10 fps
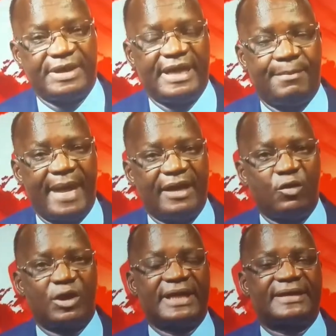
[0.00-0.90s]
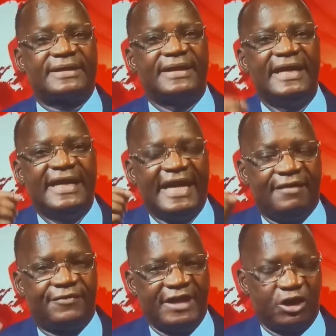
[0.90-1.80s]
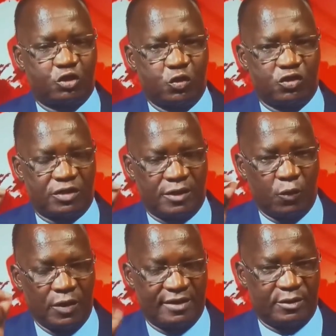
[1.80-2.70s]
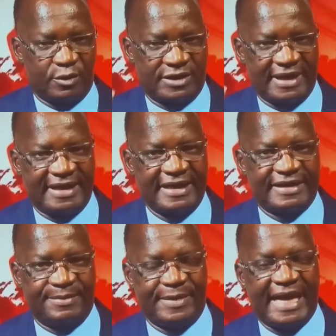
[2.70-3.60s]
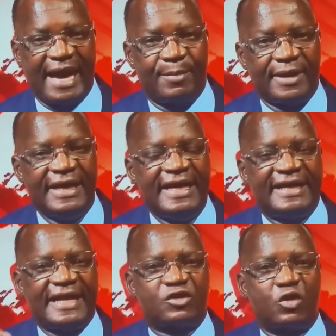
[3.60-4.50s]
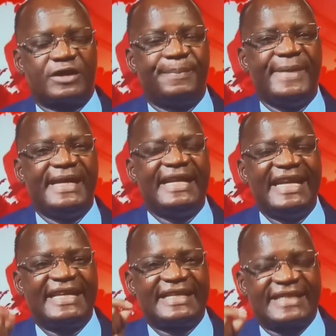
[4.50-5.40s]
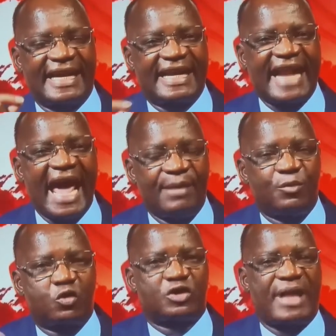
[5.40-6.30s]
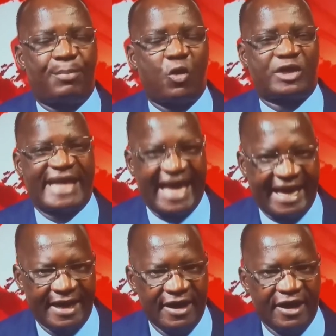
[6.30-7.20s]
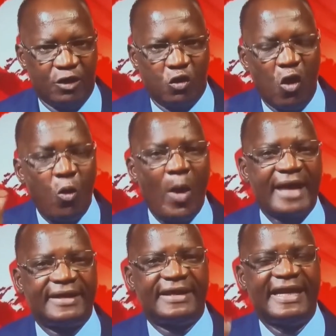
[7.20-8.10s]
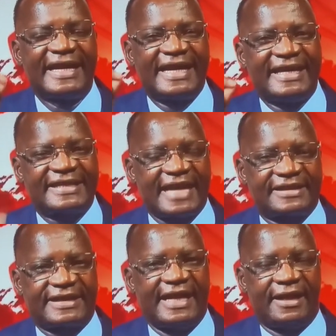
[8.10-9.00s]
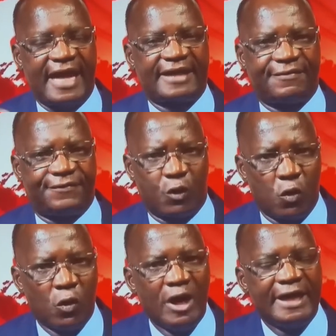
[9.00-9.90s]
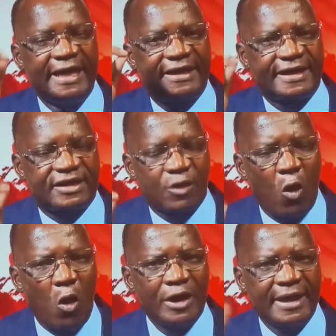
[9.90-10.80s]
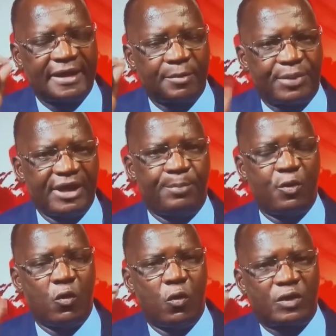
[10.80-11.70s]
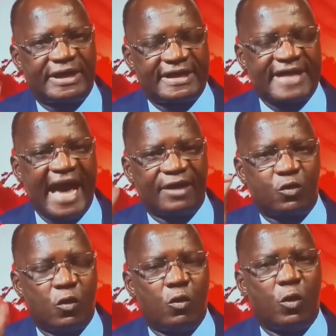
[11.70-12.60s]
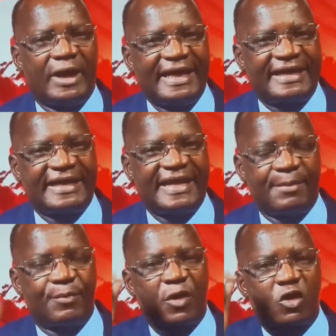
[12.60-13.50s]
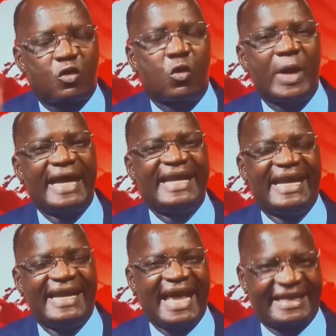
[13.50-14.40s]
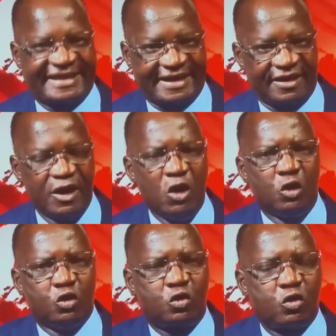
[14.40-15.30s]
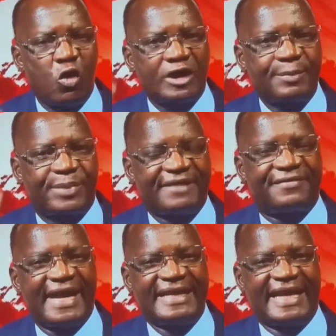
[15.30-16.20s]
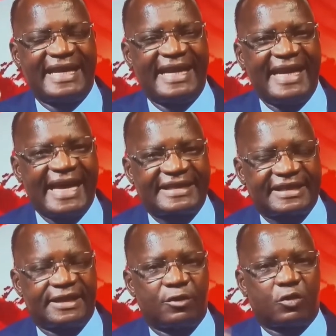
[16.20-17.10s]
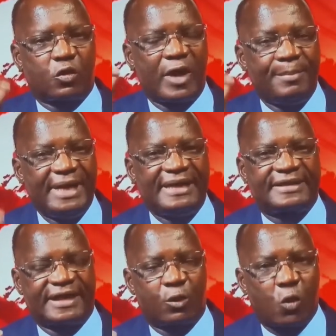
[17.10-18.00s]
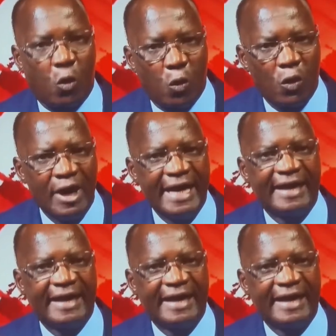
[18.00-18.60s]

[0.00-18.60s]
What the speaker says: be a minority, have issues with Dr. Grace Mugabe does not mean it is a crime to support her. No one can sustain that view. It is only the people who decide who will lead them through an election. You do not prevent an election through a military coup